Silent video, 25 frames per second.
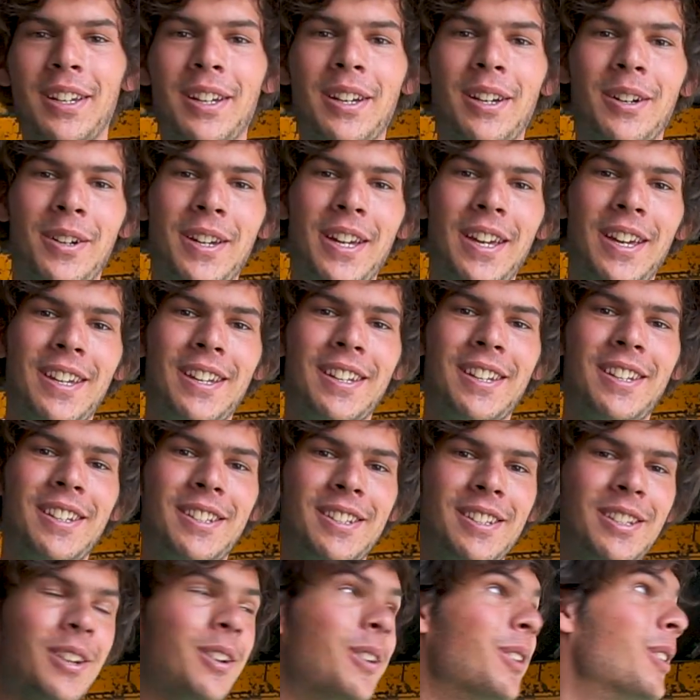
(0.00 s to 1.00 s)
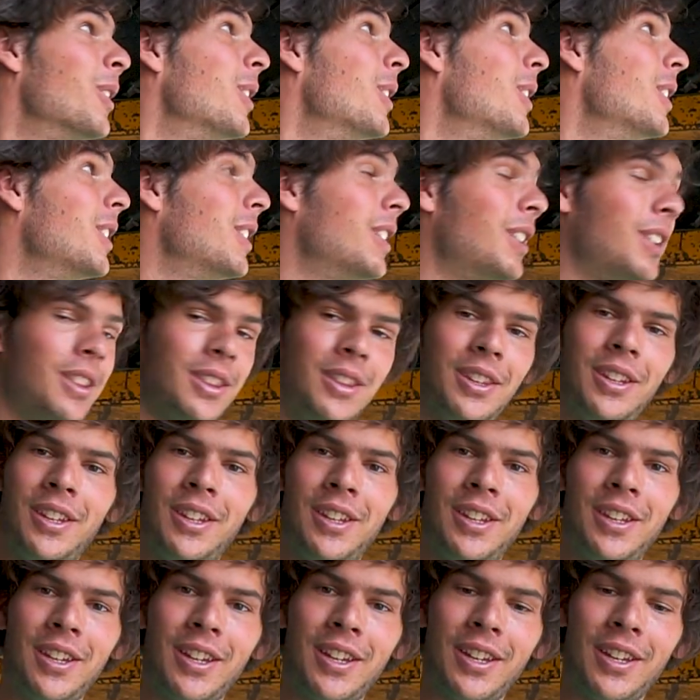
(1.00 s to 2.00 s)
Okay, so
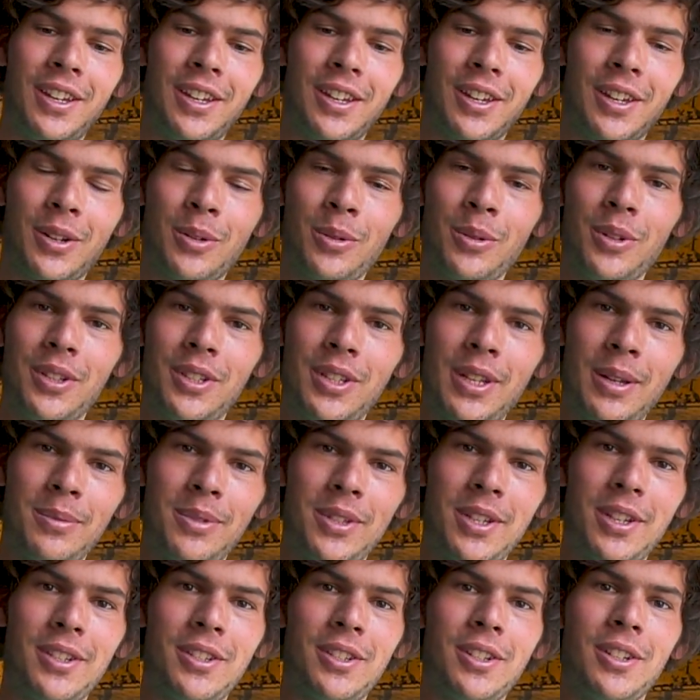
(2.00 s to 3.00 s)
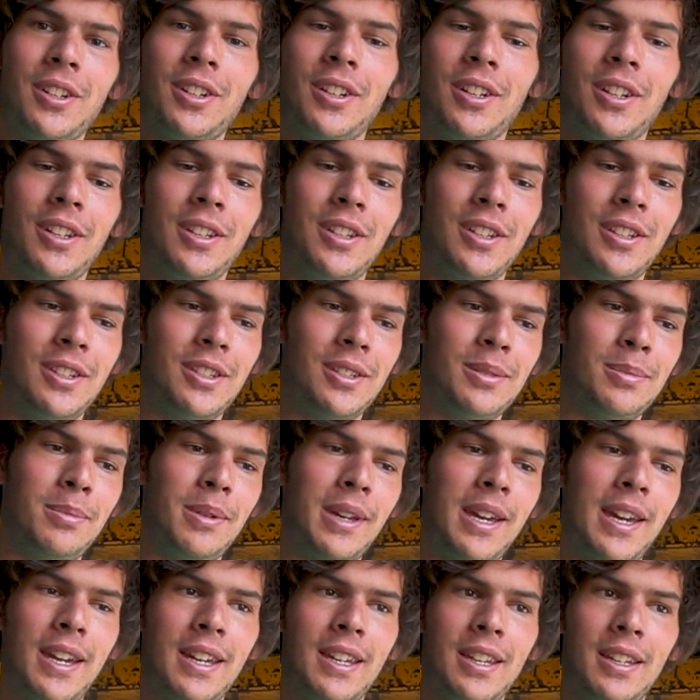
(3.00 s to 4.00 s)
the coolant temp sensor is
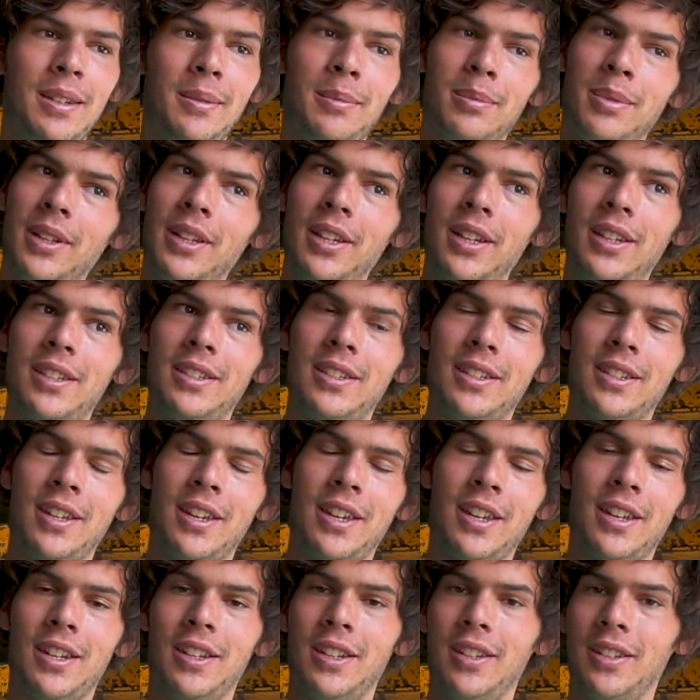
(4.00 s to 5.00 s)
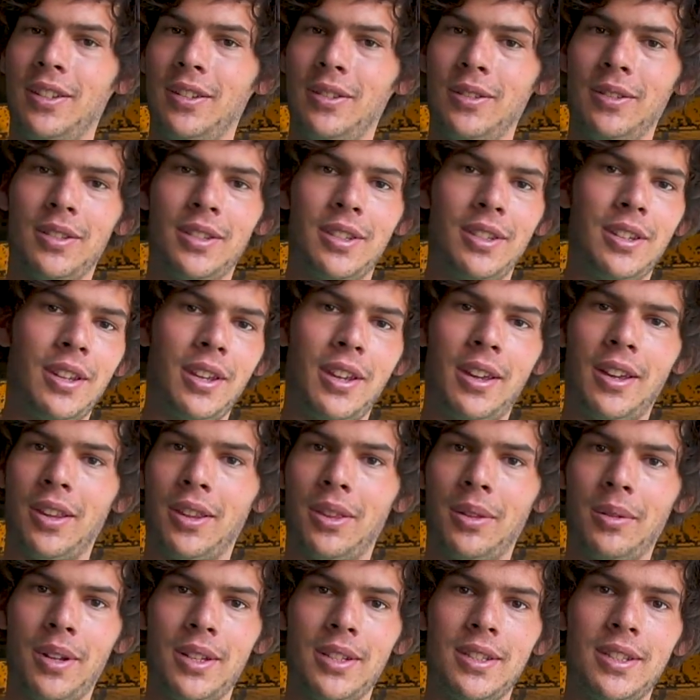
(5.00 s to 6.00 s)
back in place. I used
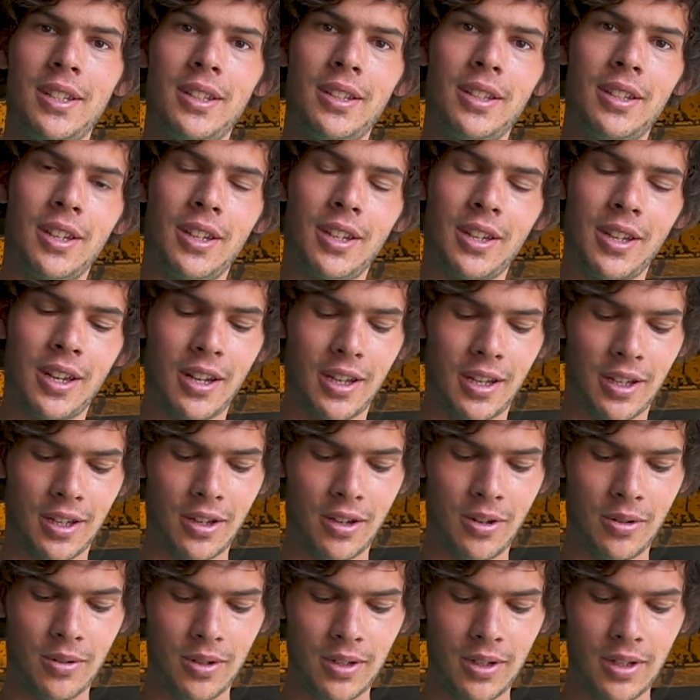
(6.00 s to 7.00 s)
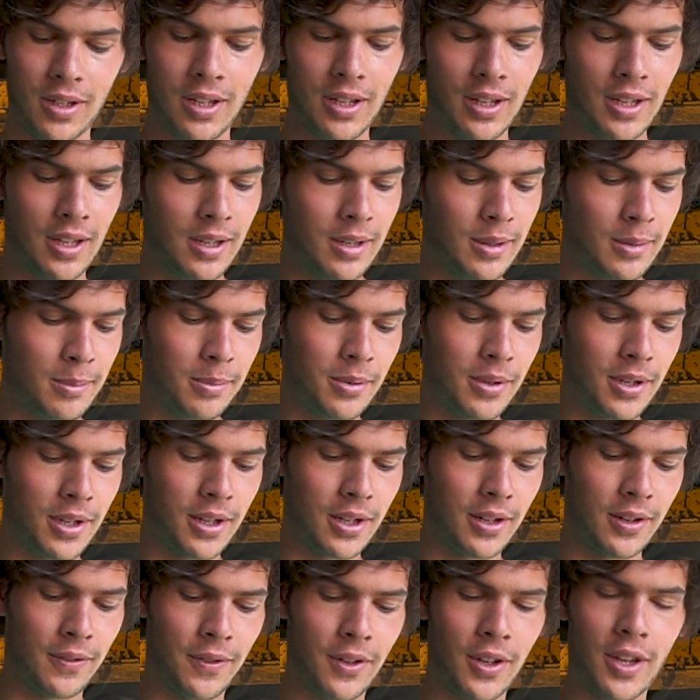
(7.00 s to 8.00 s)
thread sealant and got it going.
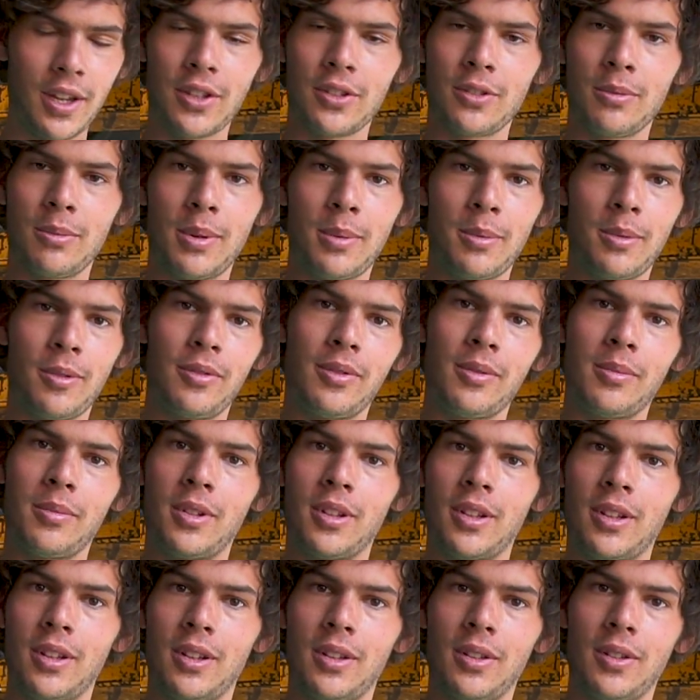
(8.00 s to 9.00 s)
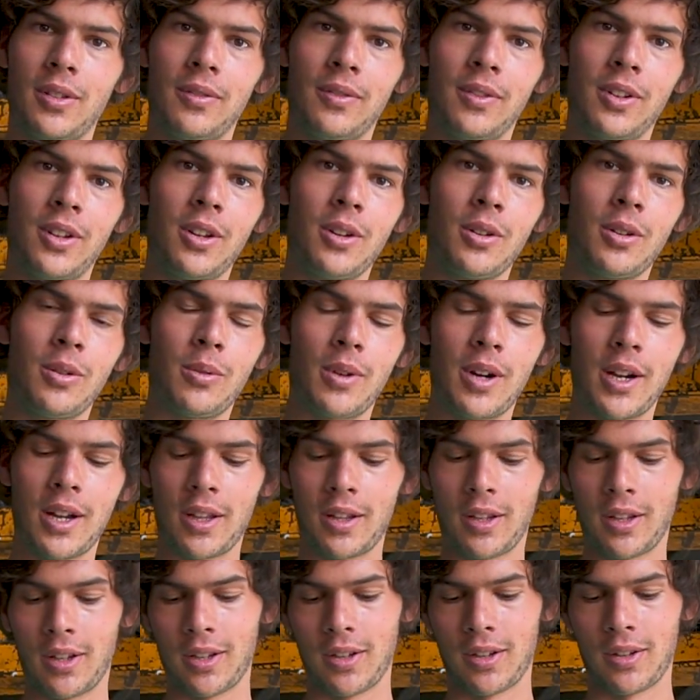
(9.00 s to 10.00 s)
But if you guys remember from a video a
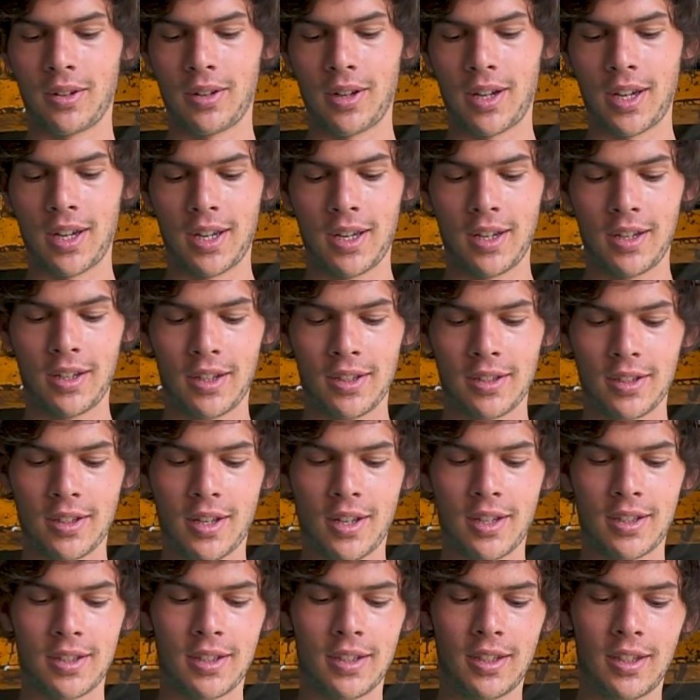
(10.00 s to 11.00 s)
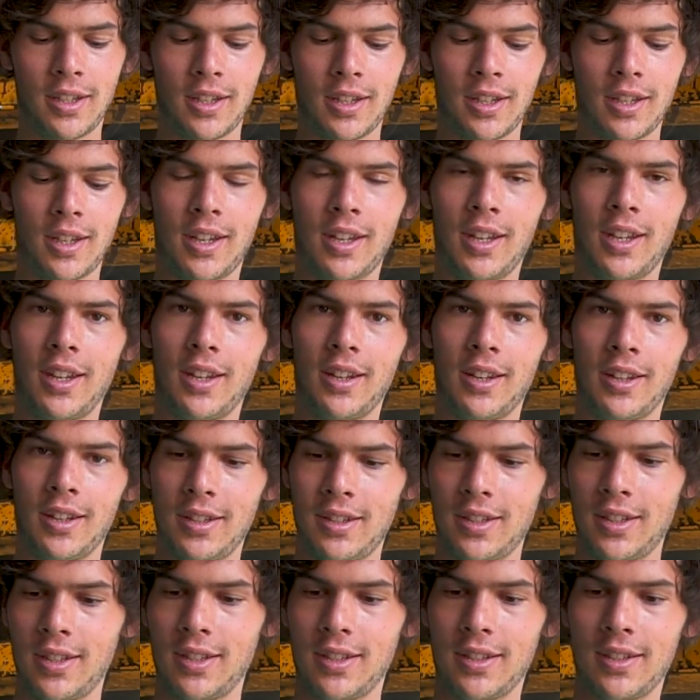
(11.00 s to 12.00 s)
while ago, I had an exhaust leak, and
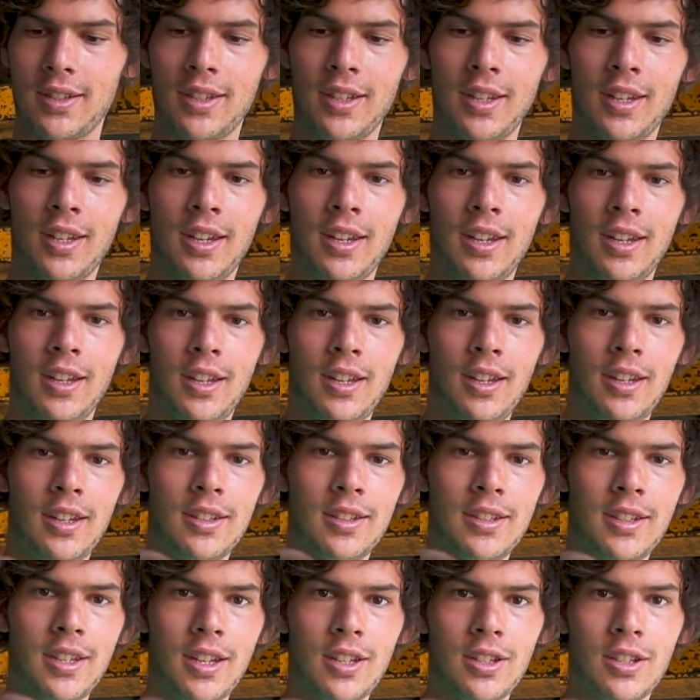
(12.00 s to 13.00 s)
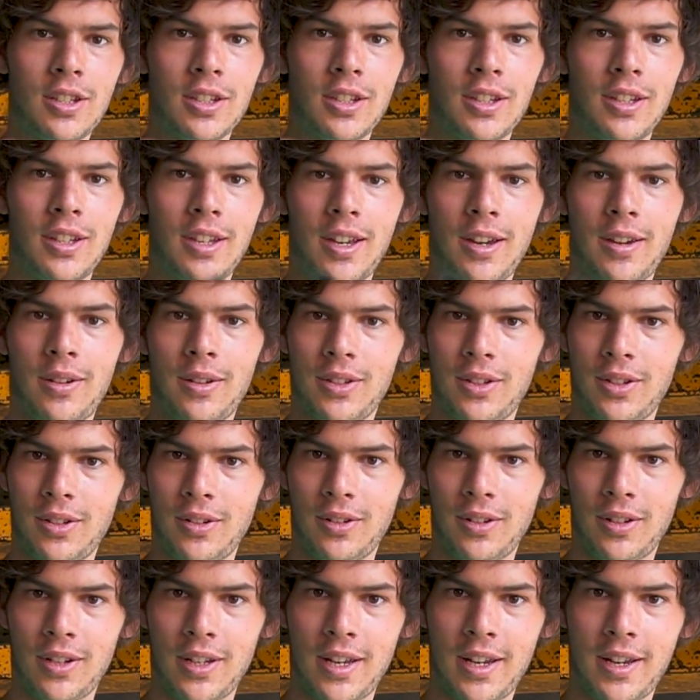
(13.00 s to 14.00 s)
this is essentially how it
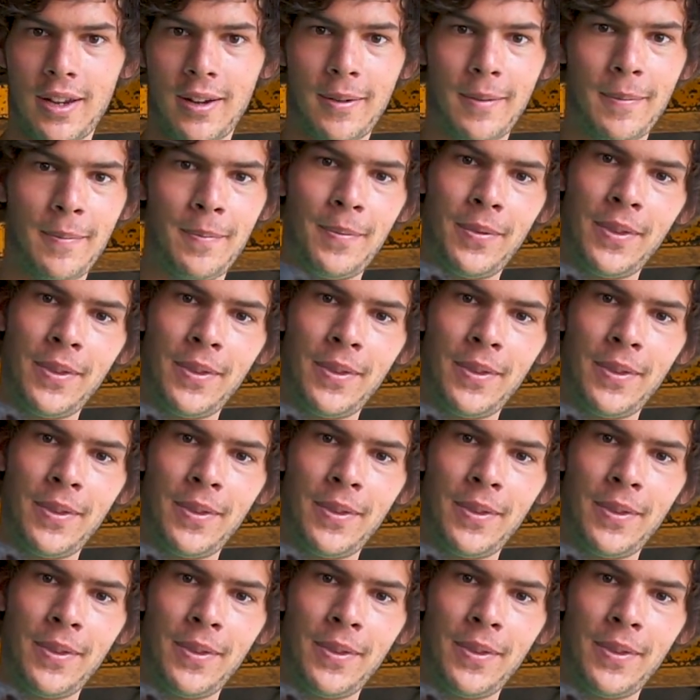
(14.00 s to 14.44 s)
turned out.